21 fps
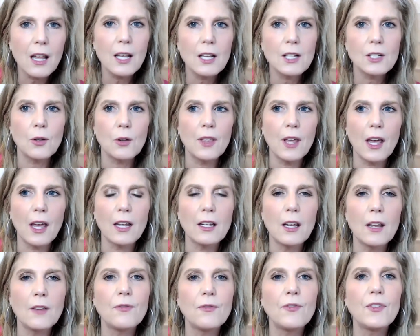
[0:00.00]
so that
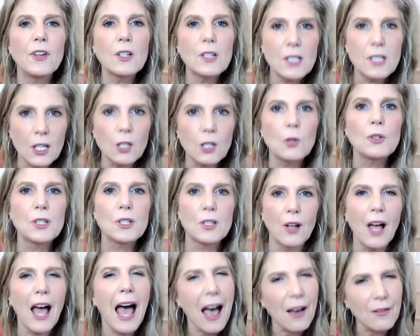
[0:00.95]
it feels like you still
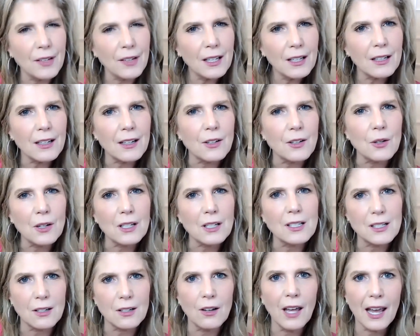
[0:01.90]
have it and you can
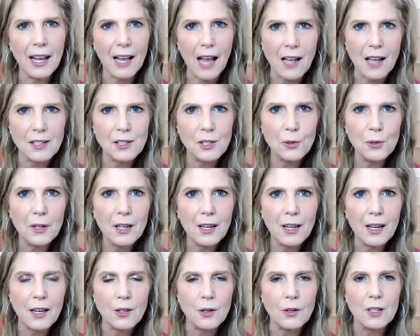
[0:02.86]
still hang on to
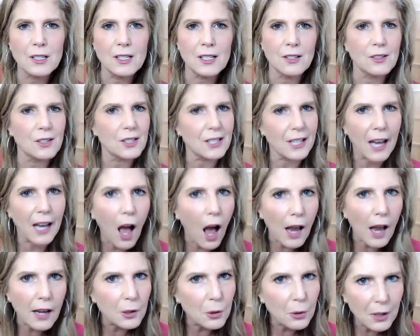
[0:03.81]
it and you can still say
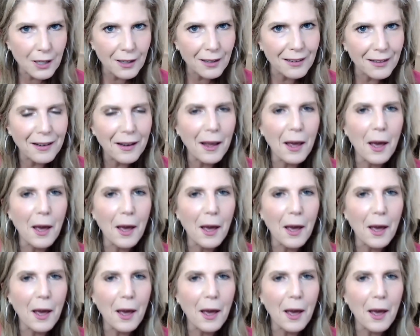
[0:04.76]
hi to it,